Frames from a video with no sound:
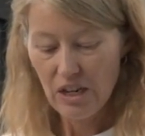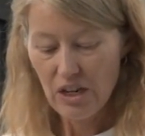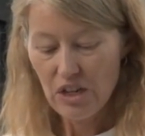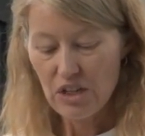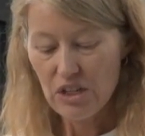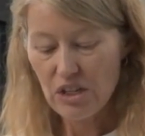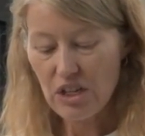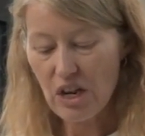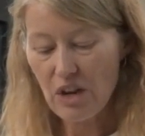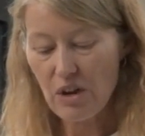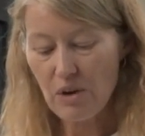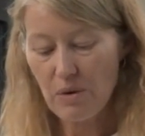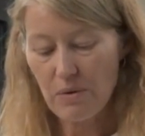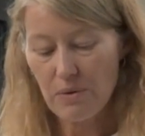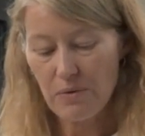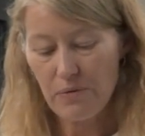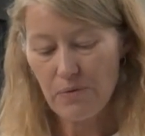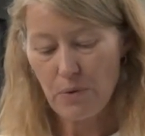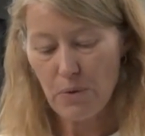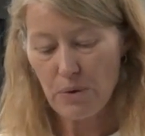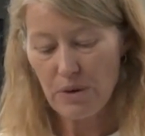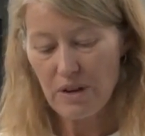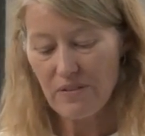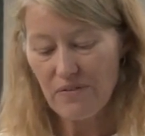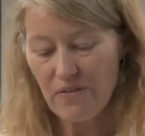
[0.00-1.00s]
So
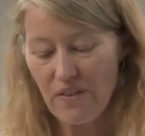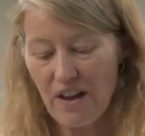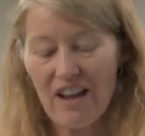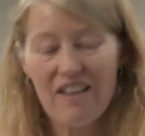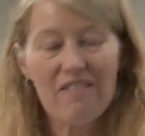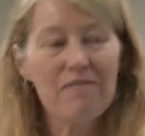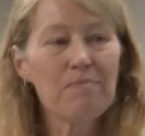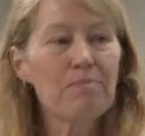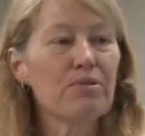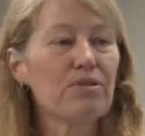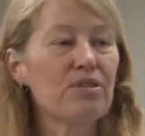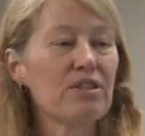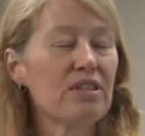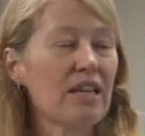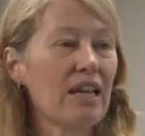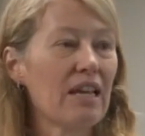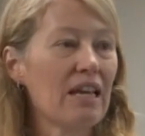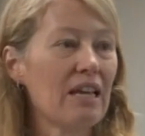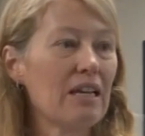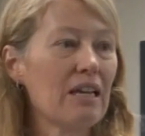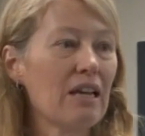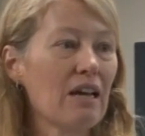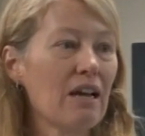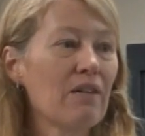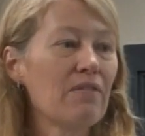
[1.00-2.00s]
45%
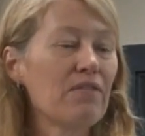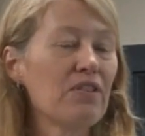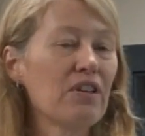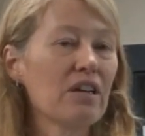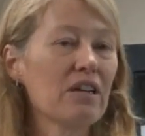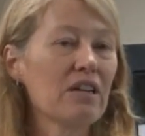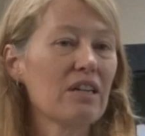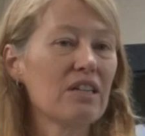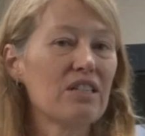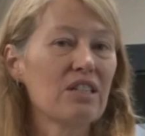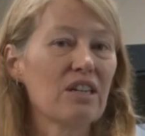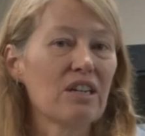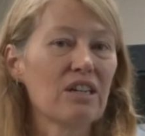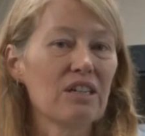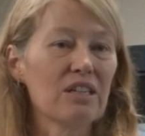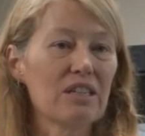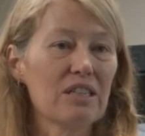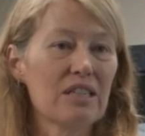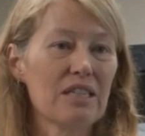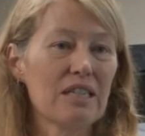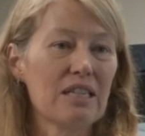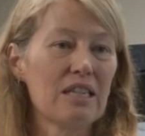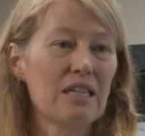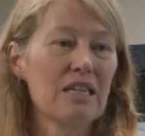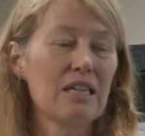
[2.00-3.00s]
of young
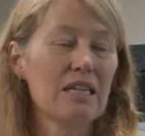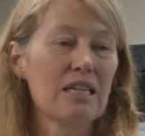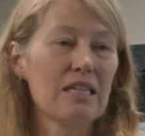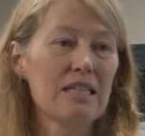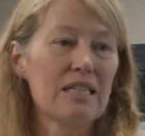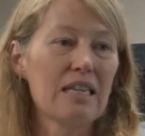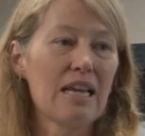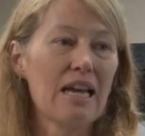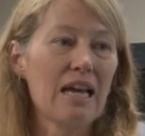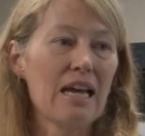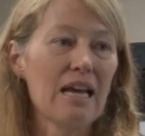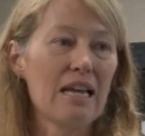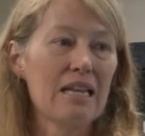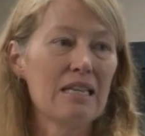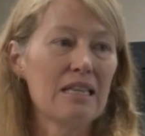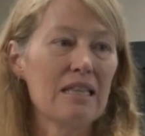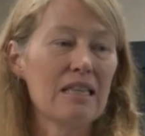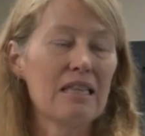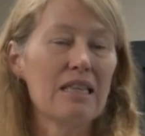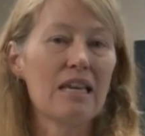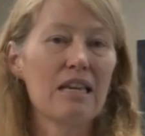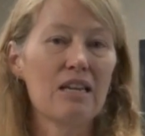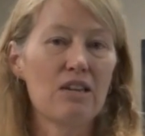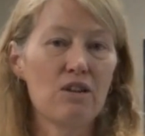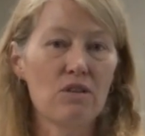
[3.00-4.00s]
adults said
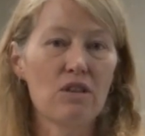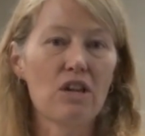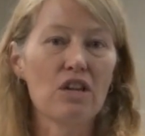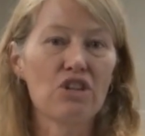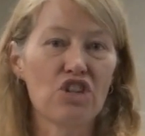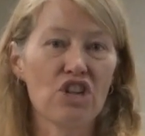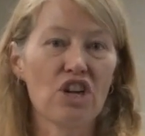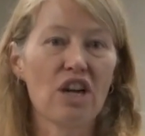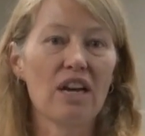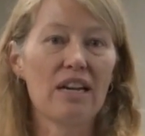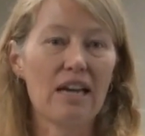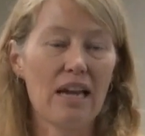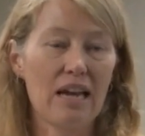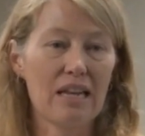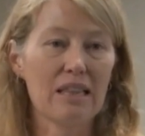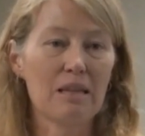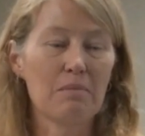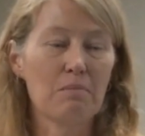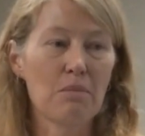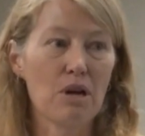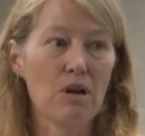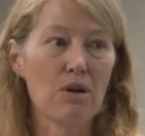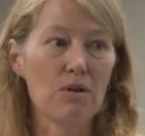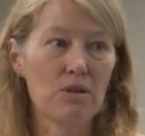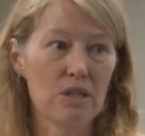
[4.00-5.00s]
they knew that China had
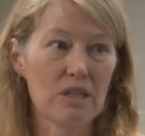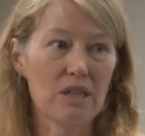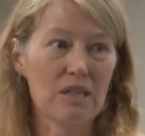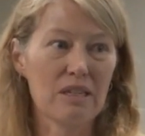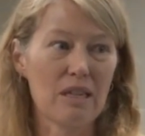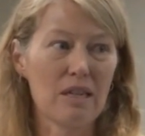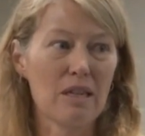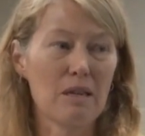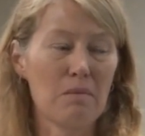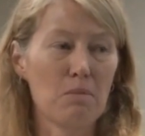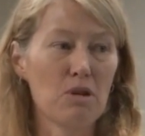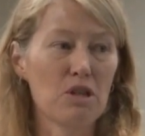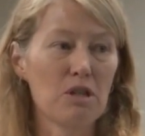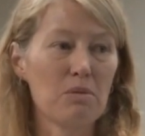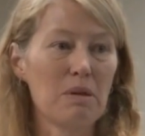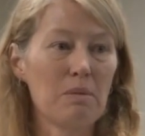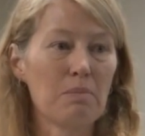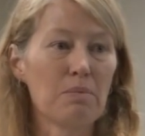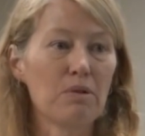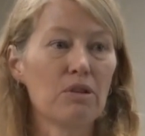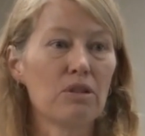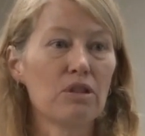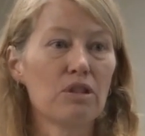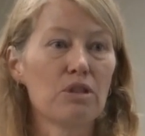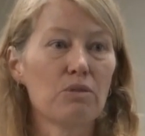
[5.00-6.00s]
the most, because I think most
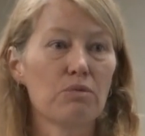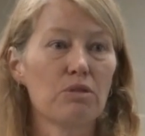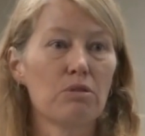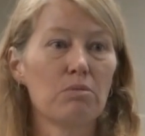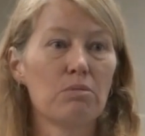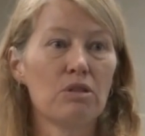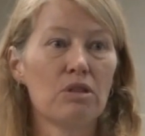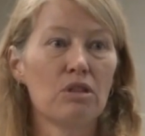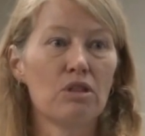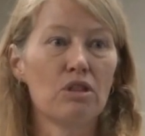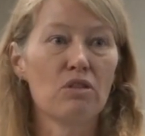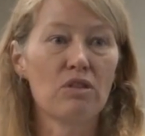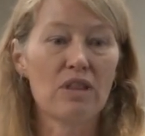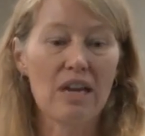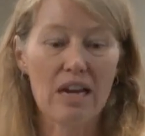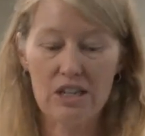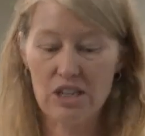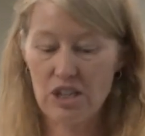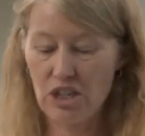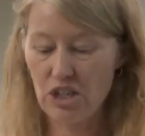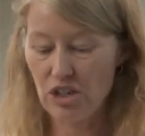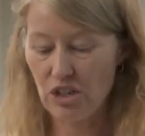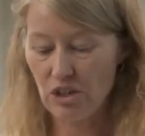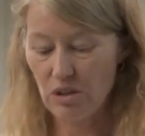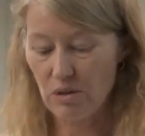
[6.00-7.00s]
people in this room knew that
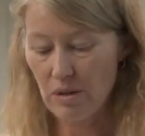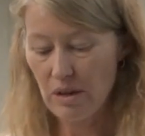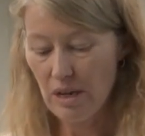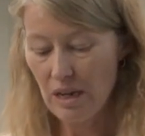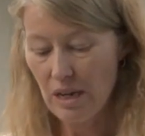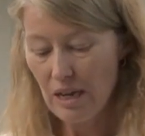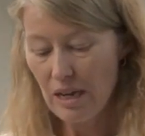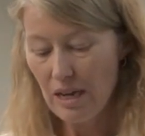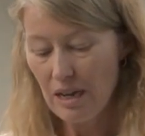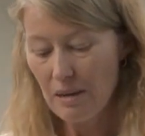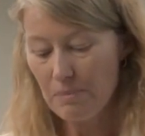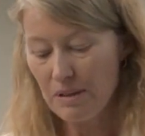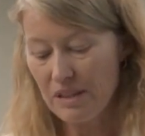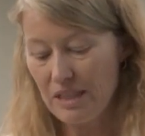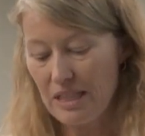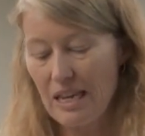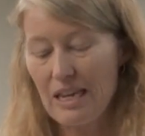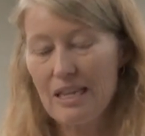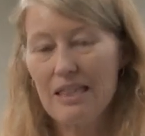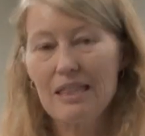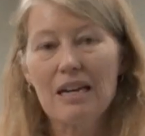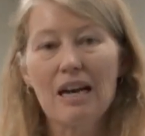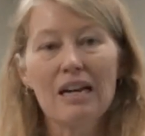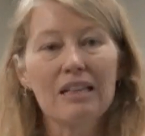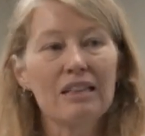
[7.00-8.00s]
too. But
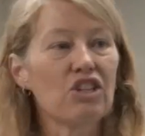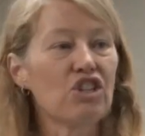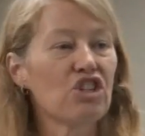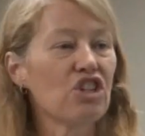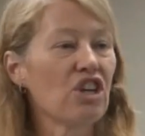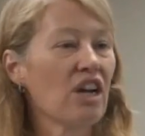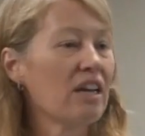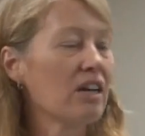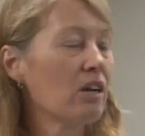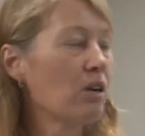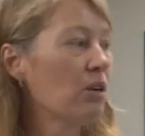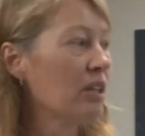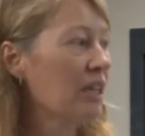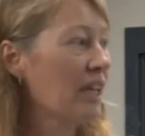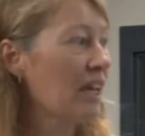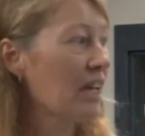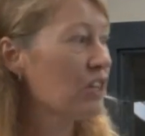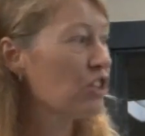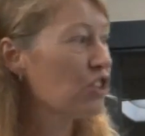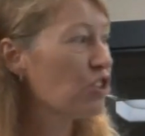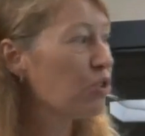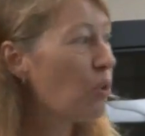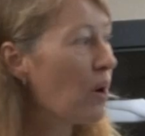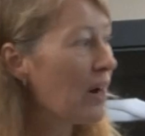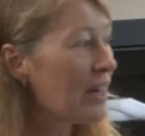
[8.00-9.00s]
they thought that China only
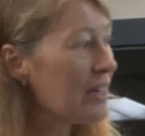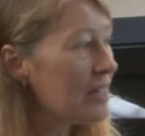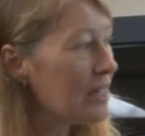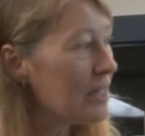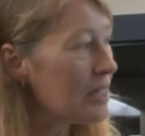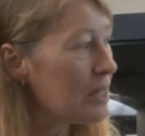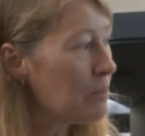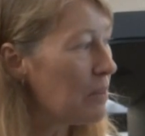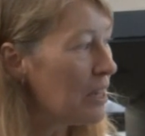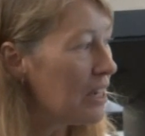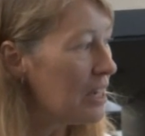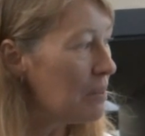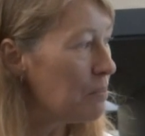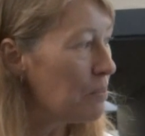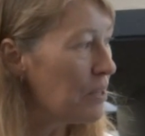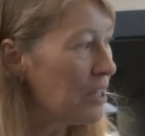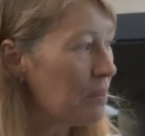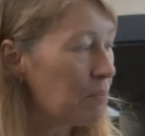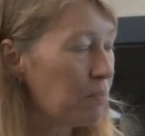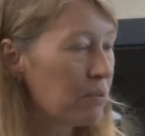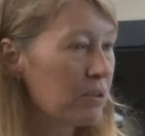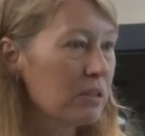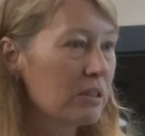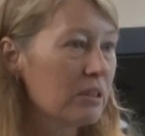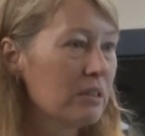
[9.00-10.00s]
had twice as many
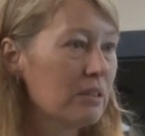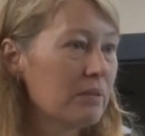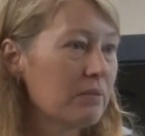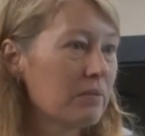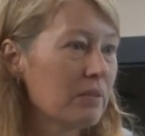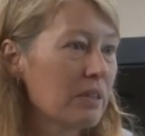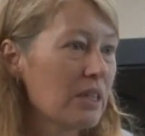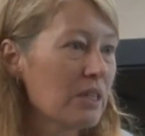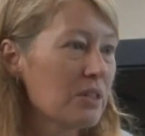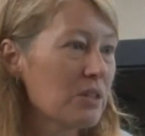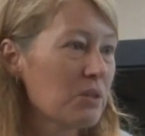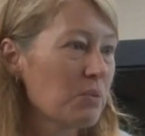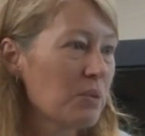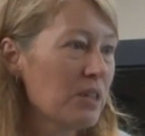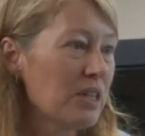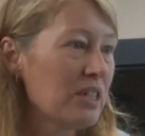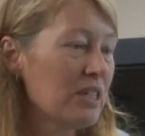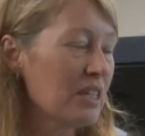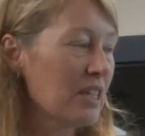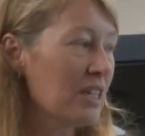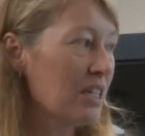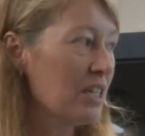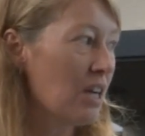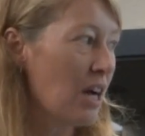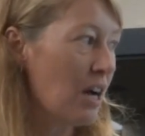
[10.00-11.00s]
people as we
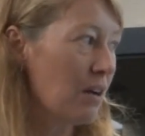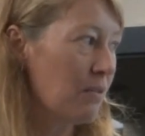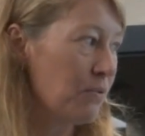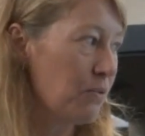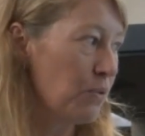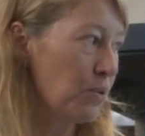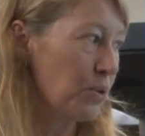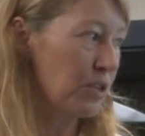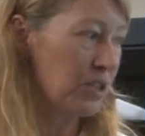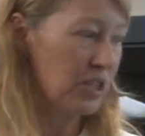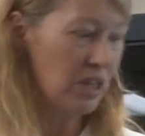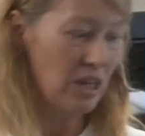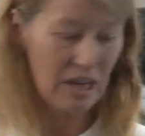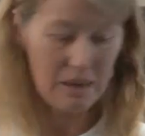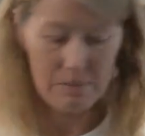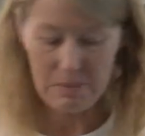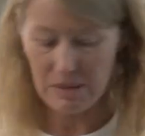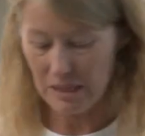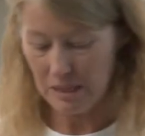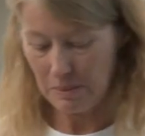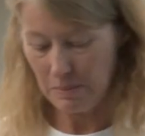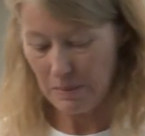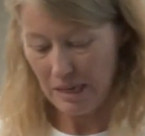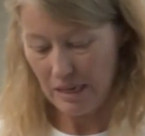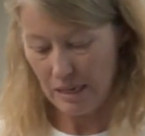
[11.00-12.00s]
did, not 4 times
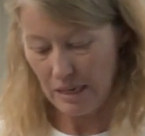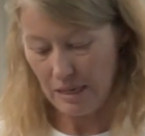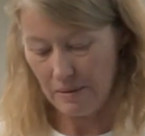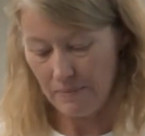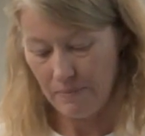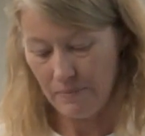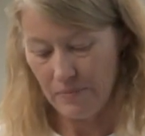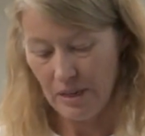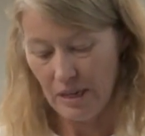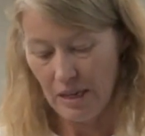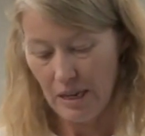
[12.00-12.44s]
as many.